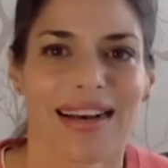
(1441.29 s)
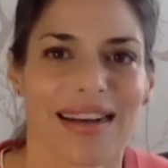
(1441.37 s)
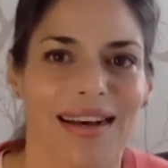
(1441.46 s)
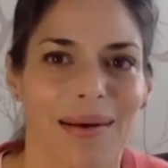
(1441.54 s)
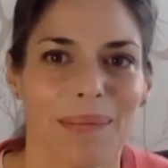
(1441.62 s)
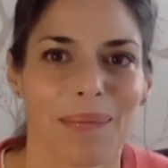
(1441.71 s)

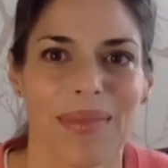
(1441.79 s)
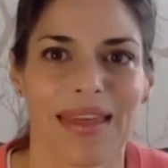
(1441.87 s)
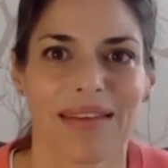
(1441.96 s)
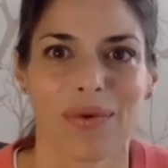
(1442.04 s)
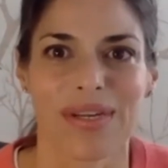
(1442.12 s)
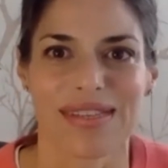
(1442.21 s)

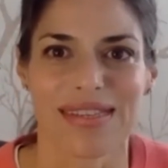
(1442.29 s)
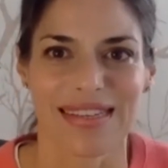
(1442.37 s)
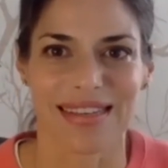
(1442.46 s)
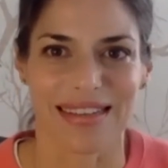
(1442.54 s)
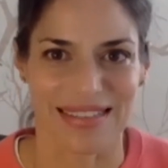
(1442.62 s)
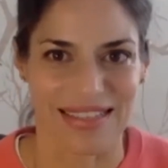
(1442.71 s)
If we
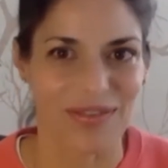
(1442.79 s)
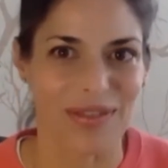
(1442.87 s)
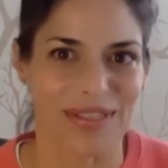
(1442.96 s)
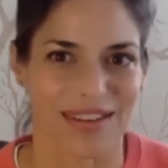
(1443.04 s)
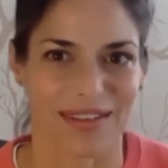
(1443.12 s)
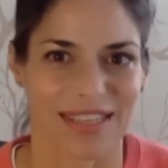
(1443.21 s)
see a different
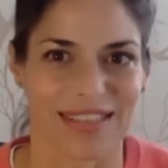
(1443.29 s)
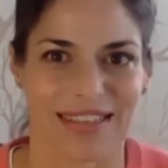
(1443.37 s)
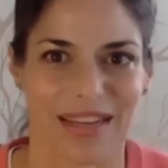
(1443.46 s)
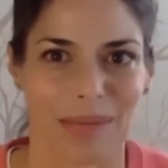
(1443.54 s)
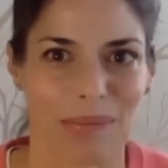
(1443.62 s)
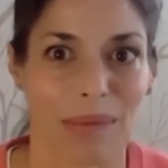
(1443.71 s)
archetype, maybe